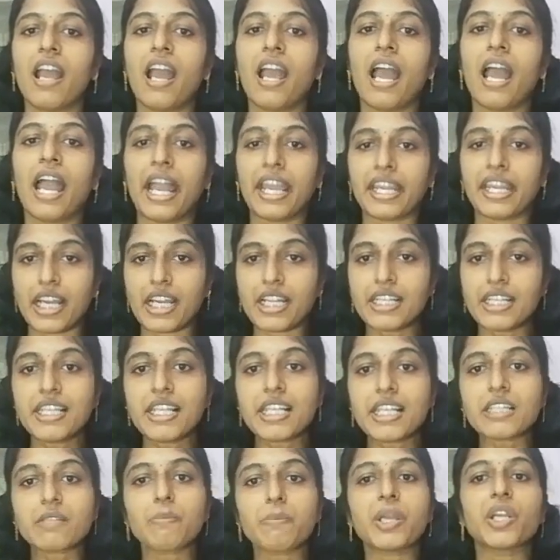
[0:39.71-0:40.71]
an
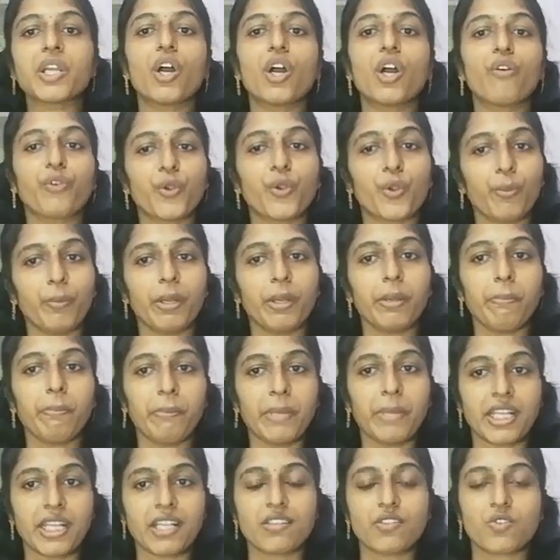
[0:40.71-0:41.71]
adjustment of human
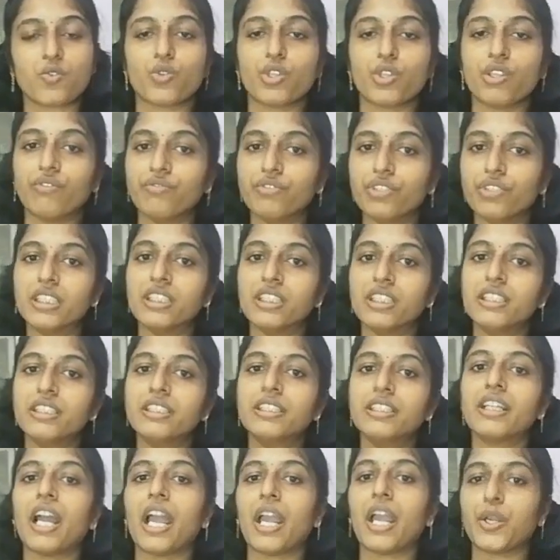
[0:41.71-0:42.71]
beings to the world
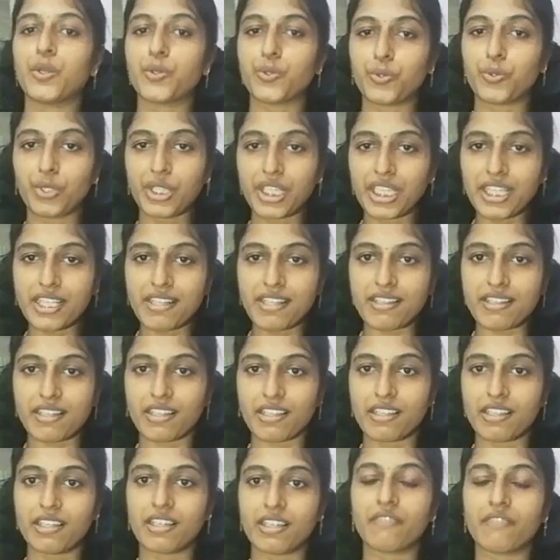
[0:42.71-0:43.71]
and to each
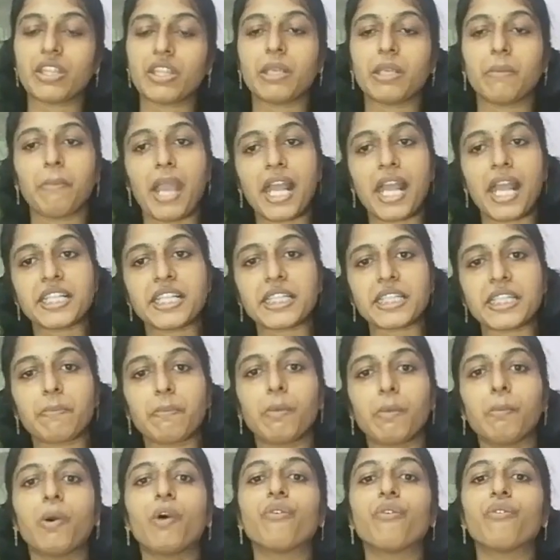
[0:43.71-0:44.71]
other with a
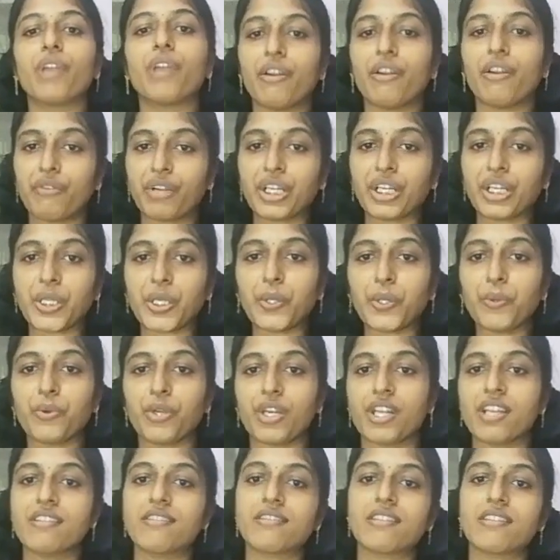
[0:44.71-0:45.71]
maximum of
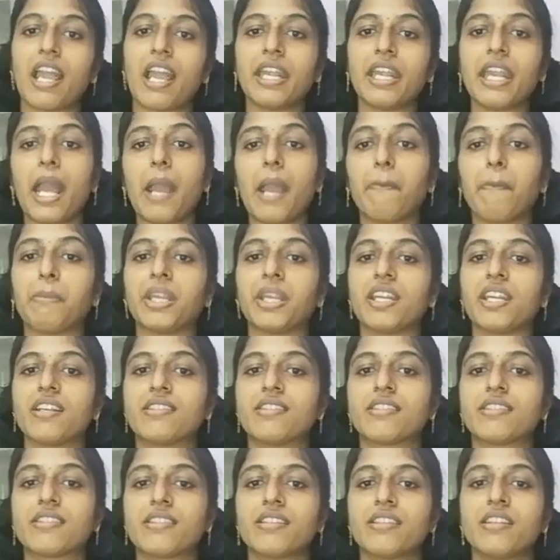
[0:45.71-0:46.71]
effectiveness and
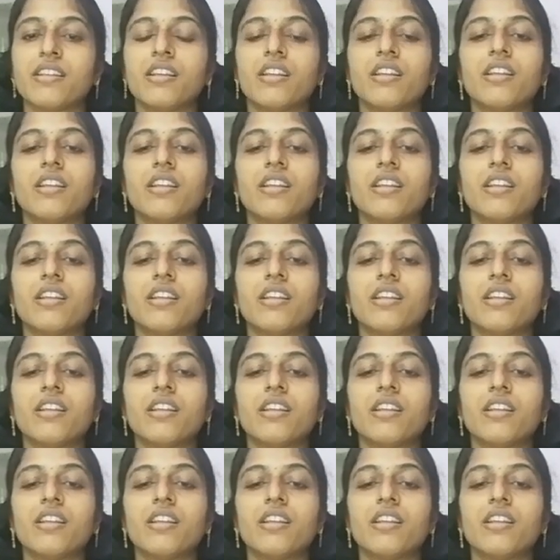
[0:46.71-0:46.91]
happiness.